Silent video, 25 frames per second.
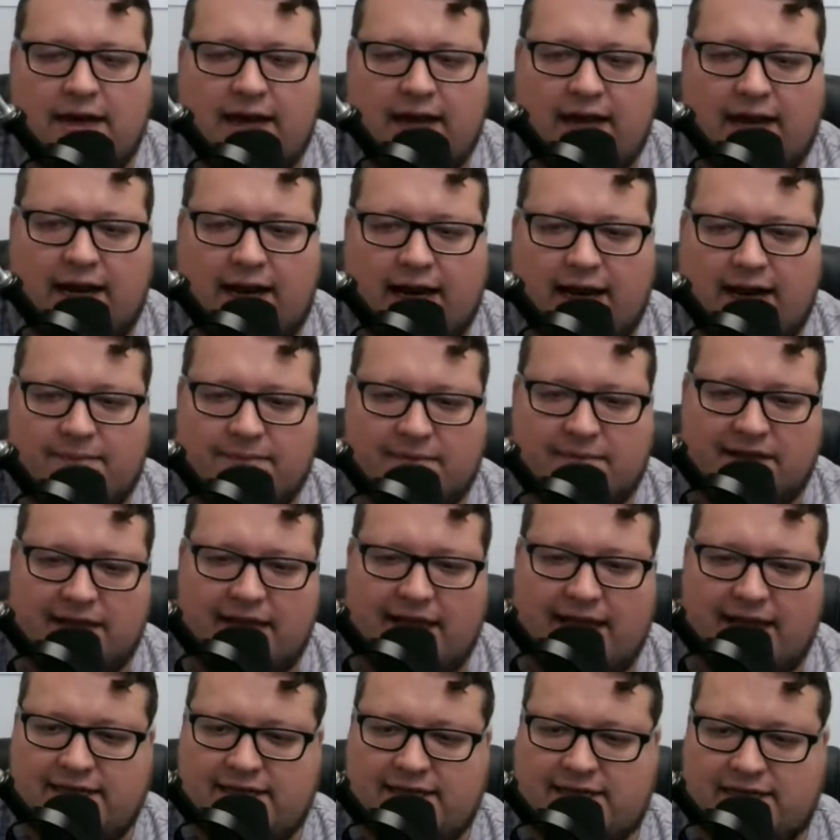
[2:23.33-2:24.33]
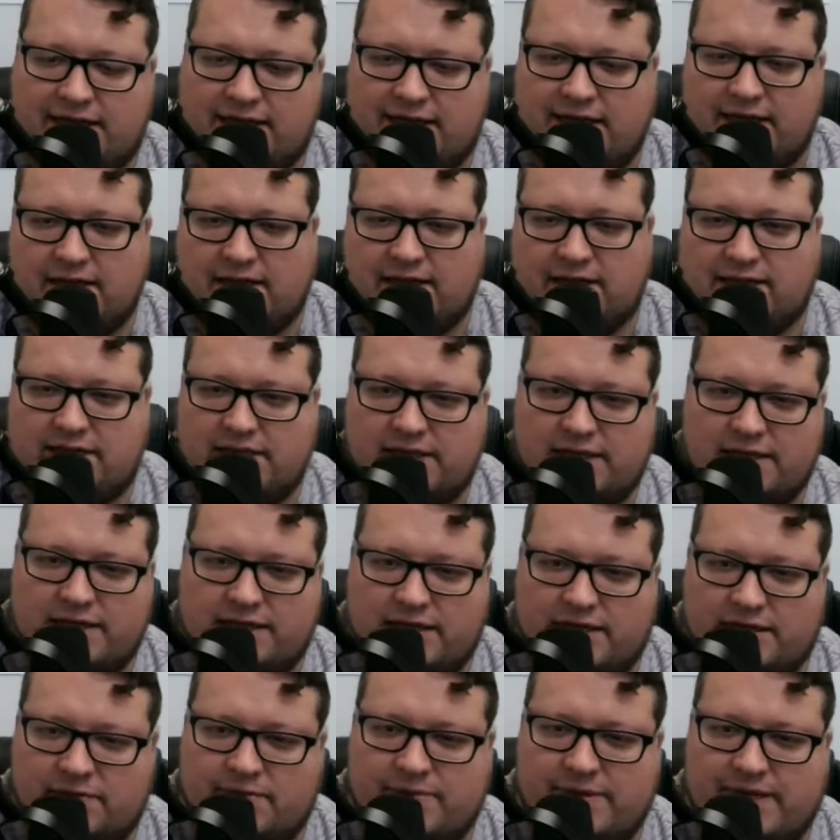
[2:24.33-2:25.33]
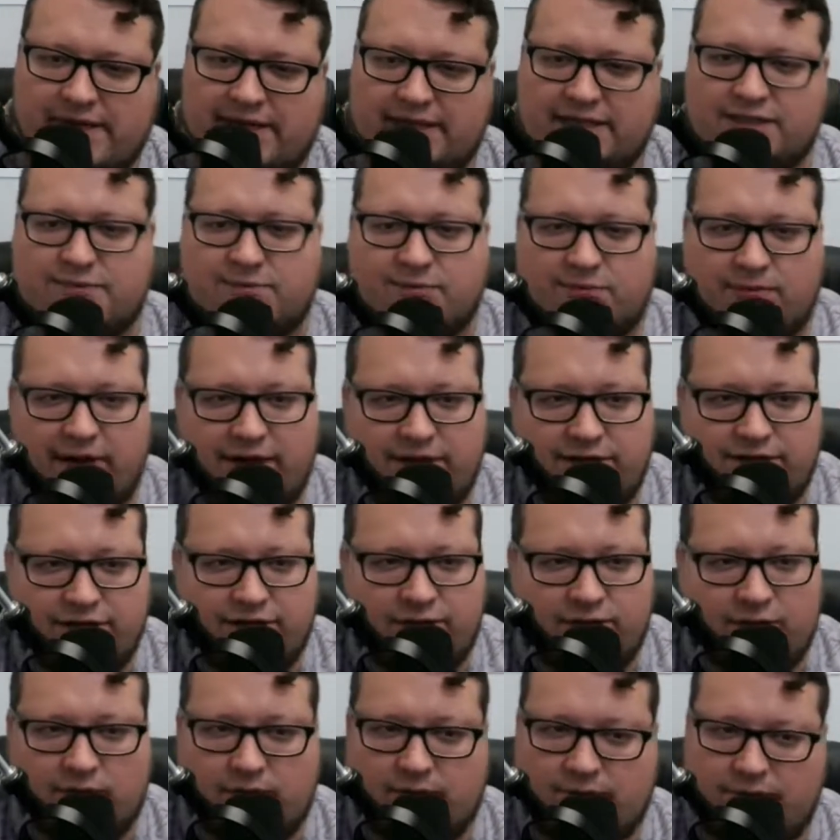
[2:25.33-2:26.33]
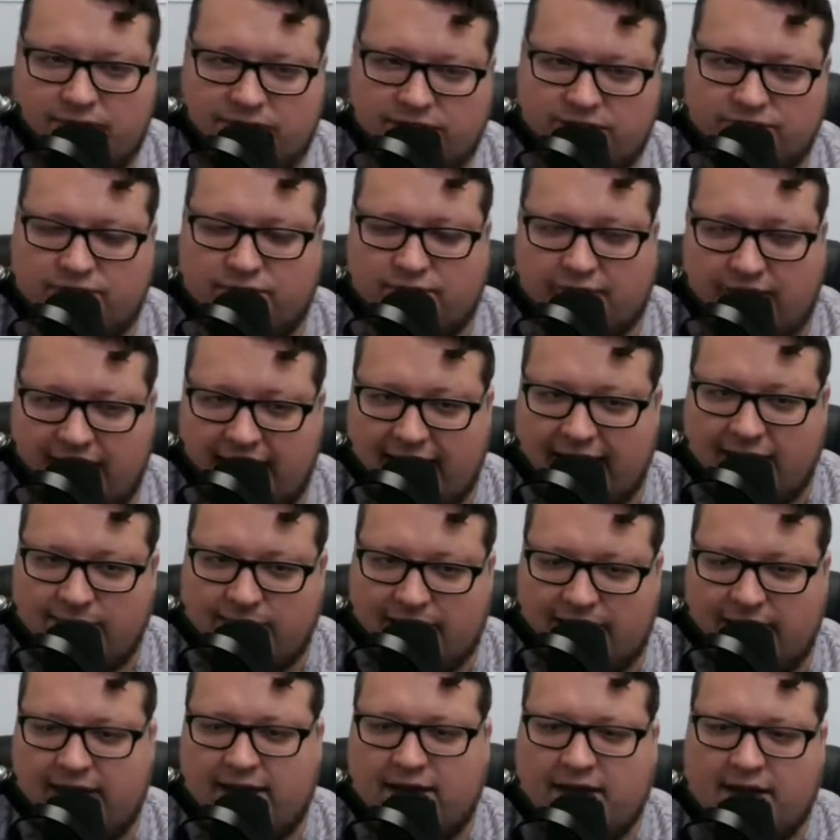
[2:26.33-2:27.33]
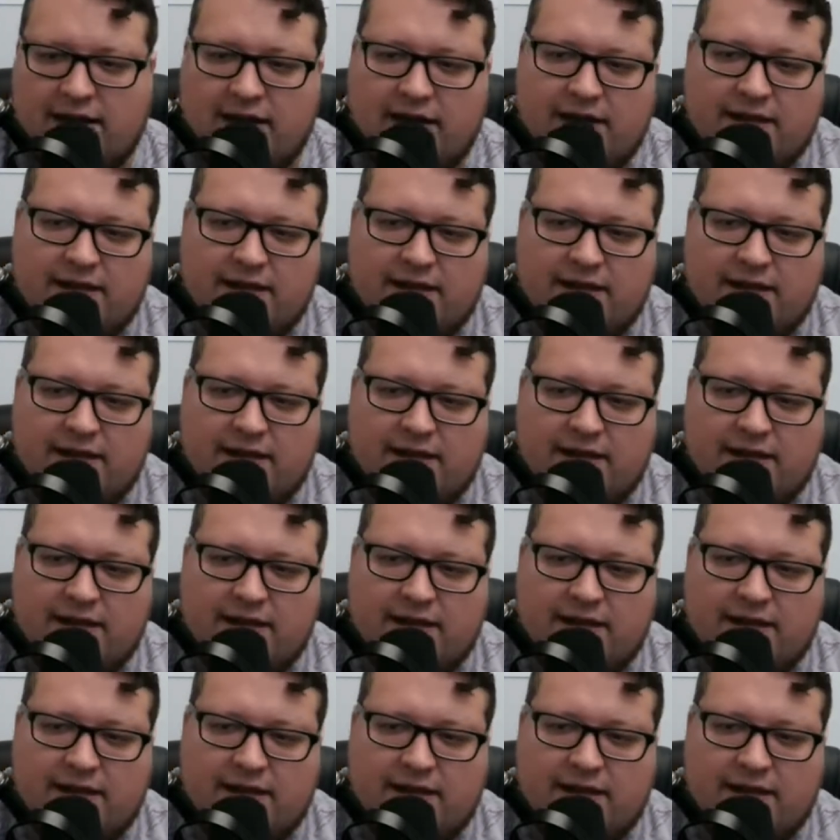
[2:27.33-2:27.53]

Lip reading: And I'm glad to be an inspiration or a push for anybody